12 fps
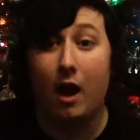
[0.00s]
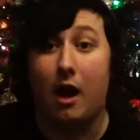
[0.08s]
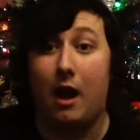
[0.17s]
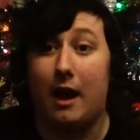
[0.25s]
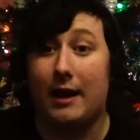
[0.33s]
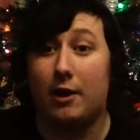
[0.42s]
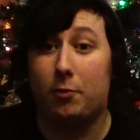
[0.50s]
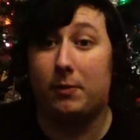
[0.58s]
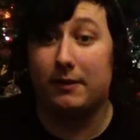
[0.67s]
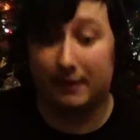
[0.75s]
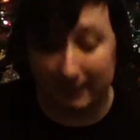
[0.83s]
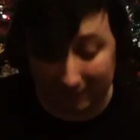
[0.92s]
I
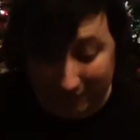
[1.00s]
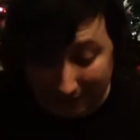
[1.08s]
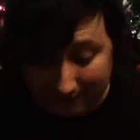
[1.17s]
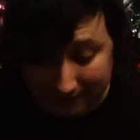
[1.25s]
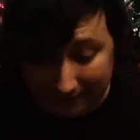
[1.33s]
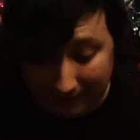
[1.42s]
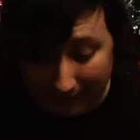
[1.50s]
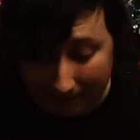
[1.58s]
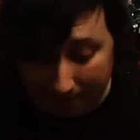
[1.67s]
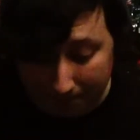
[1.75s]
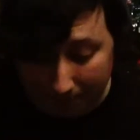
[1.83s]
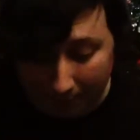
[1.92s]
opened these yesterday
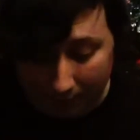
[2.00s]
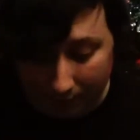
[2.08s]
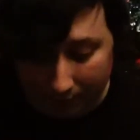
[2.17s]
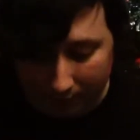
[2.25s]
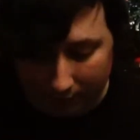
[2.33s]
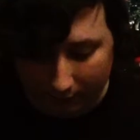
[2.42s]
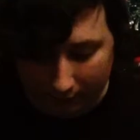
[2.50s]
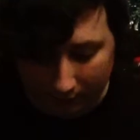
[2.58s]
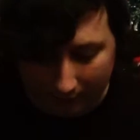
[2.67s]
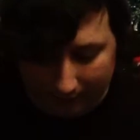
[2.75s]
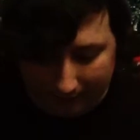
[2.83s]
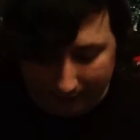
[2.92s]
and burned,
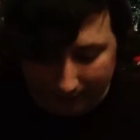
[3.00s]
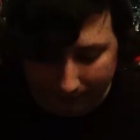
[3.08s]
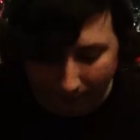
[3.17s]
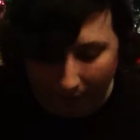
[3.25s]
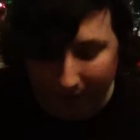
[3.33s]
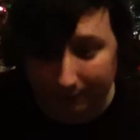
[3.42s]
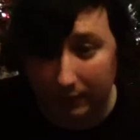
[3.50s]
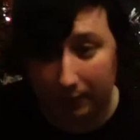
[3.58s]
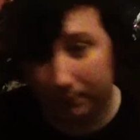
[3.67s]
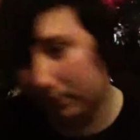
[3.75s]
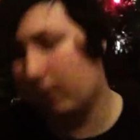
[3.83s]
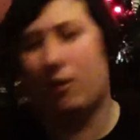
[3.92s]
I think, 5 of
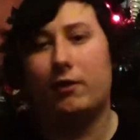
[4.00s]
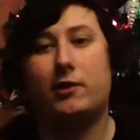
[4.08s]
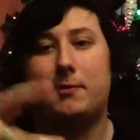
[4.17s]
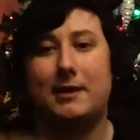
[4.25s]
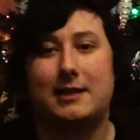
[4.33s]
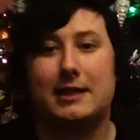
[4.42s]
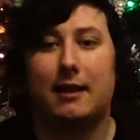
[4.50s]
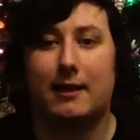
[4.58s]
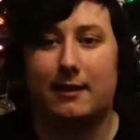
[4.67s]
them to go into my tea light